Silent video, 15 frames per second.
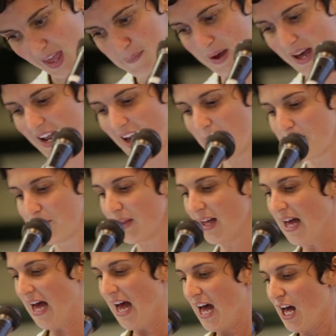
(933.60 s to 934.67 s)
But um,
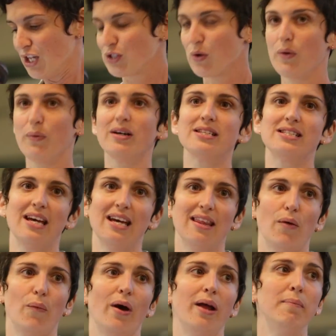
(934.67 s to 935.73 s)
so I will say
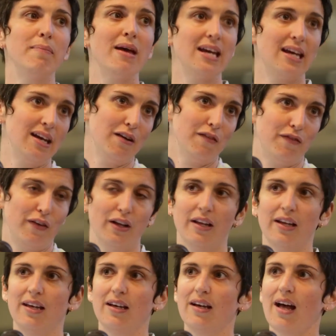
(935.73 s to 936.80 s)
that when making a
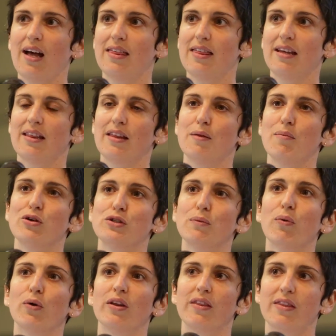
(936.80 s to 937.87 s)
filling, I think that the most
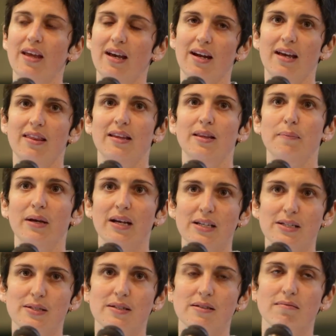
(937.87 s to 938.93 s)
important thing, and I think the
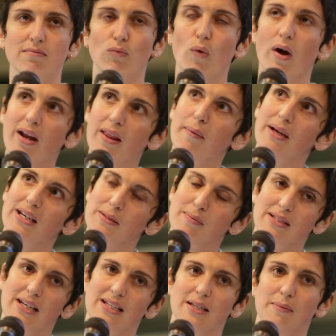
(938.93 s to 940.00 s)
biggest, one of the biggest
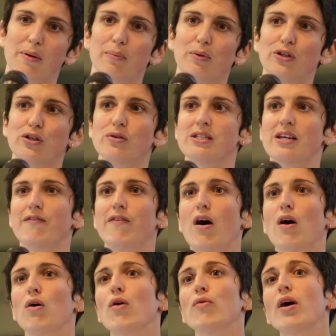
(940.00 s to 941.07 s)
mistakes that people do is they
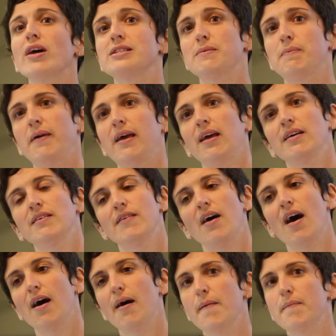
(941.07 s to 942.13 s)
follow a recipe.
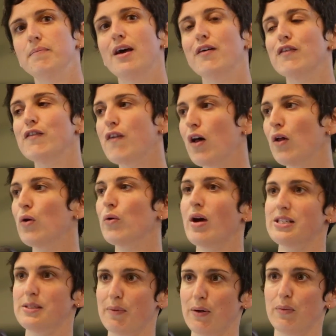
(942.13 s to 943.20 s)
Um, never follow a
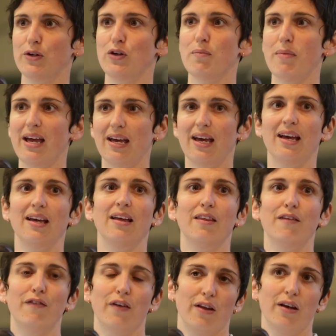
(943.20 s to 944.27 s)
recipe when you're making
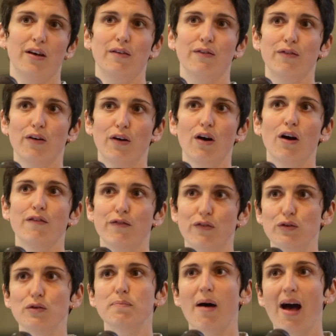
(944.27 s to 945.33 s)
the filling for a
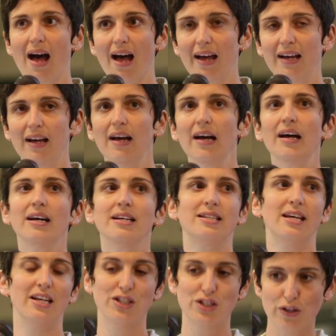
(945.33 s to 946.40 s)
fruit pie.
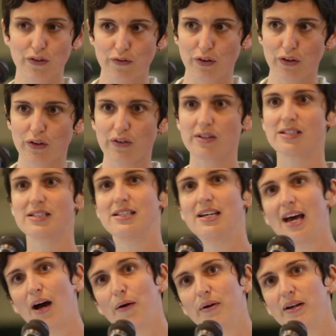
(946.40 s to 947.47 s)
Taste your fruit,
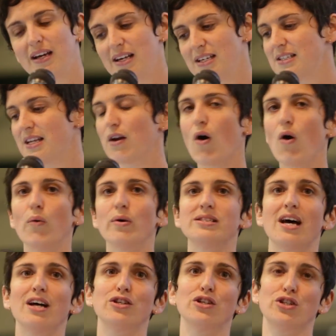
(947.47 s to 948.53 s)
see how it is, and
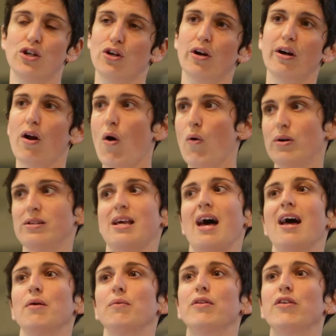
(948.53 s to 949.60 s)
always add your sugar and always
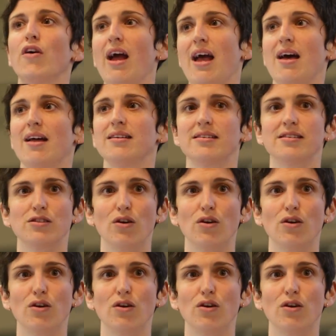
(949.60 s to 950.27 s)
add it with your hand.